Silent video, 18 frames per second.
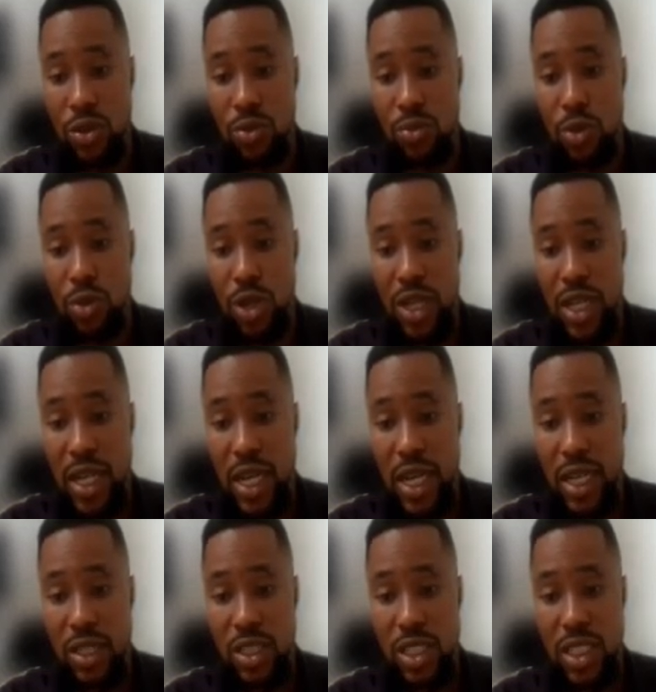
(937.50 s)
but here
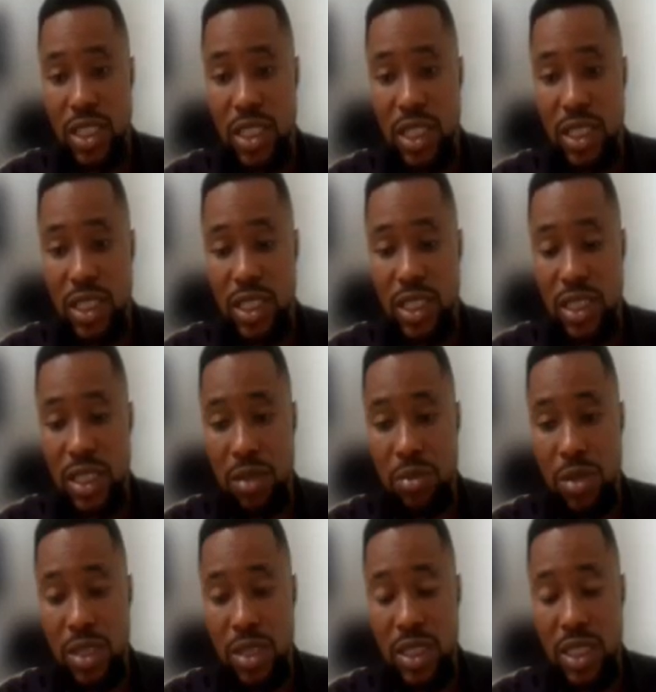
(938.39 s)
you see the ST
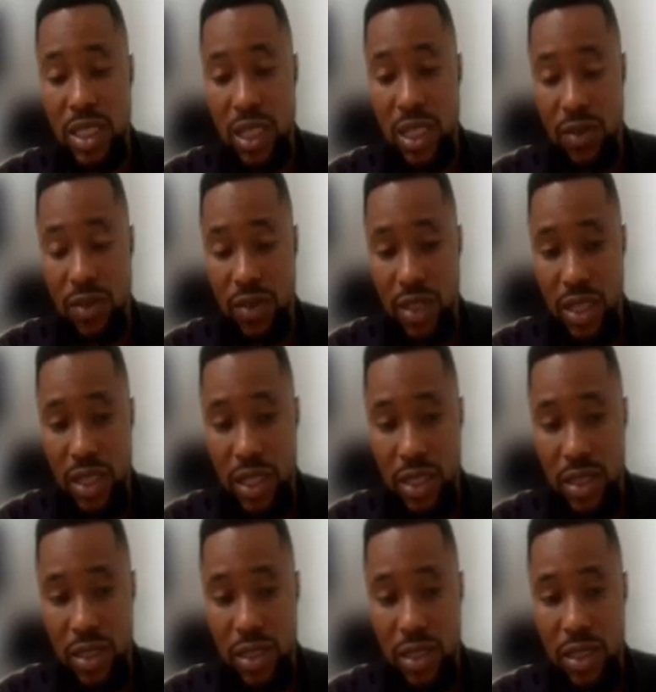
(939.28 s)
segment is elevated.
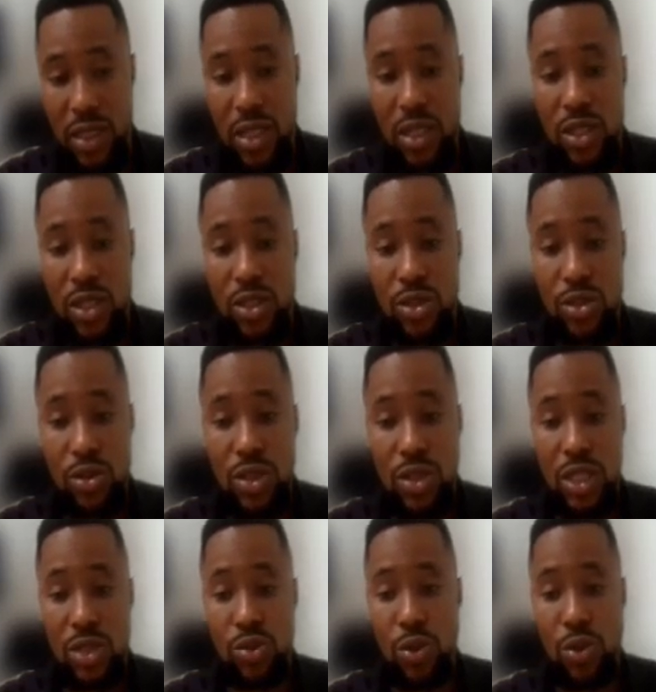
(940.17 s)
So
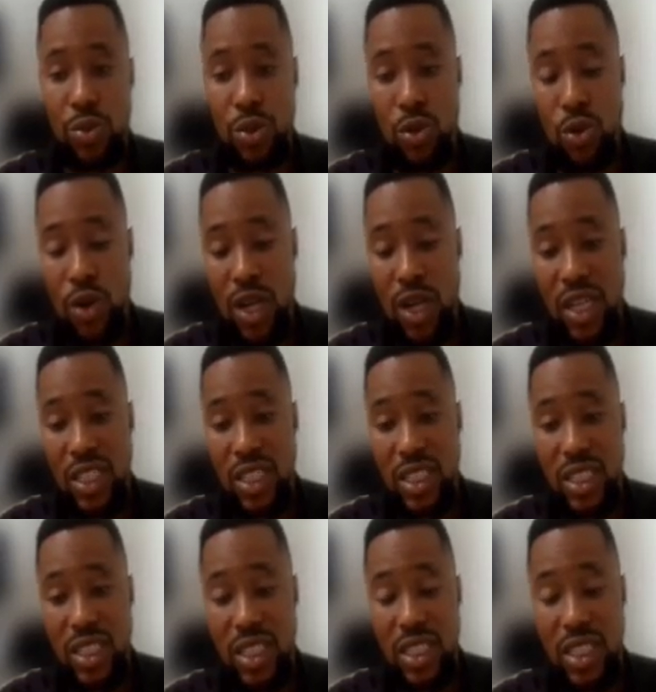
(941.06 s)
this is what we call
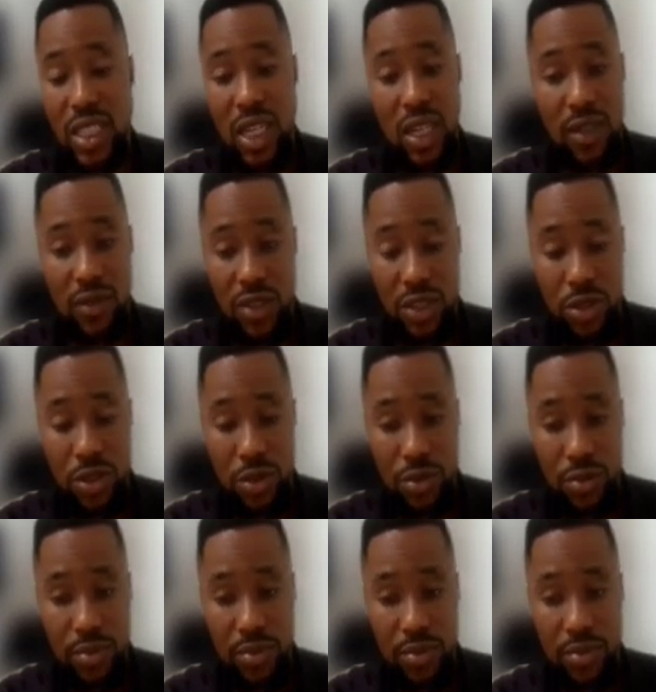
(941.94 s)
ST elevation.
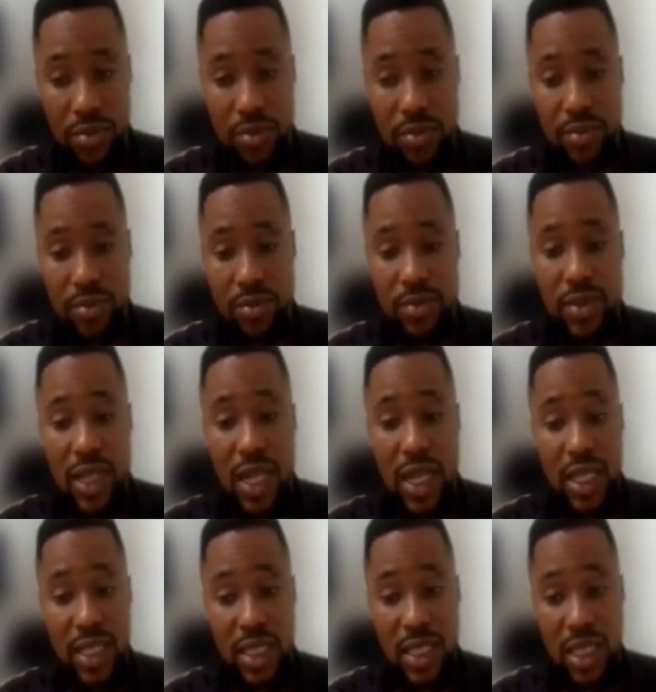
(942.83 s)

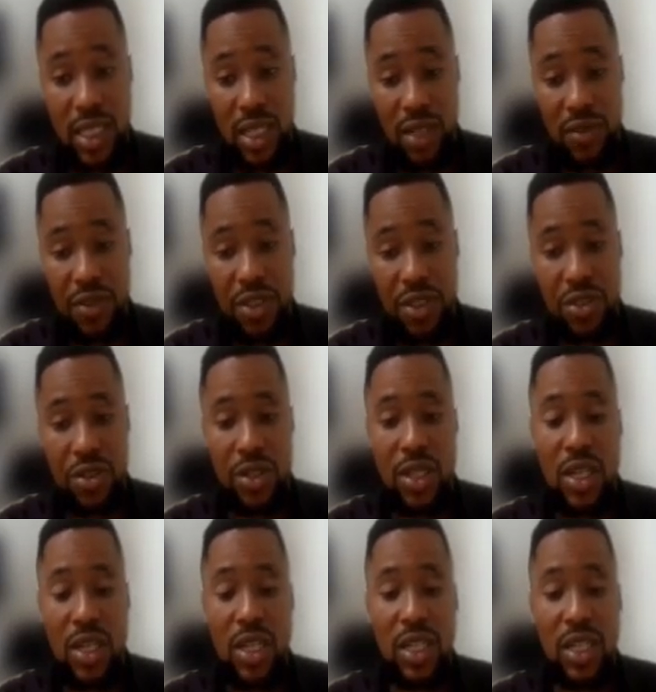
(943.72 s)
ST elevation.
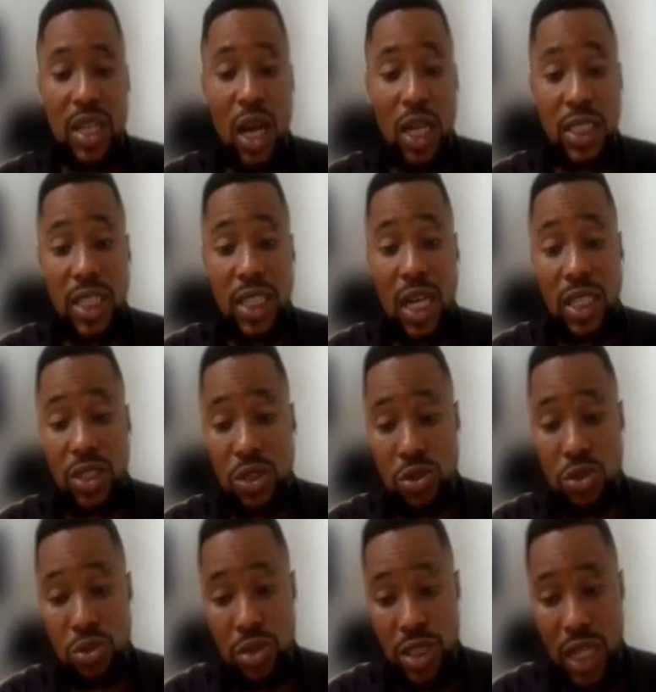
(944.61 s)
Now it has
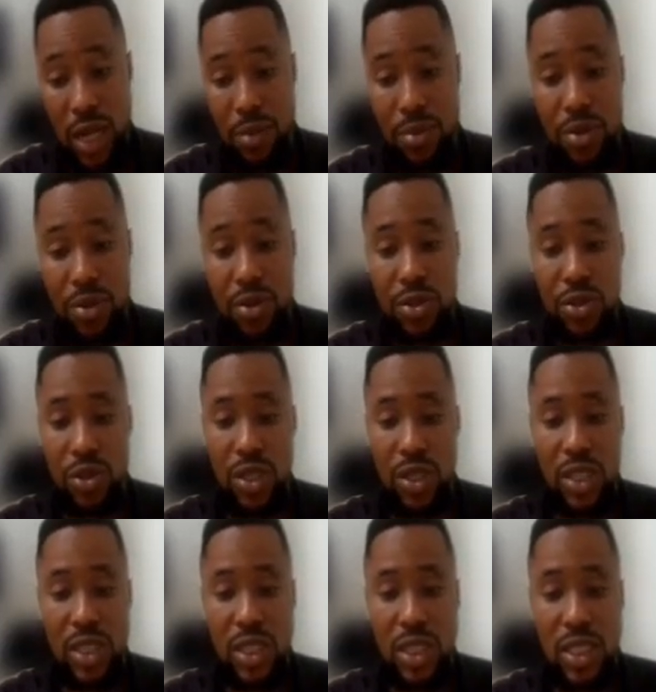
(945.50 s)
two types. You
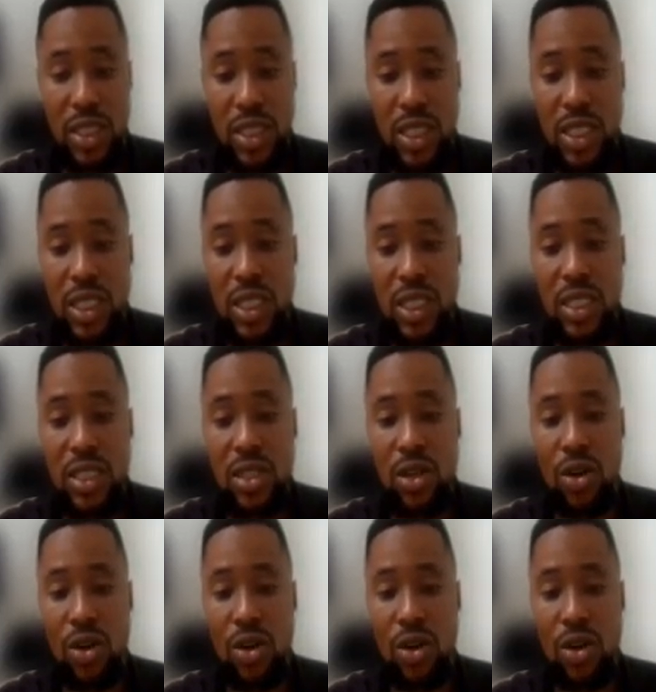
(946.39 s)
can see this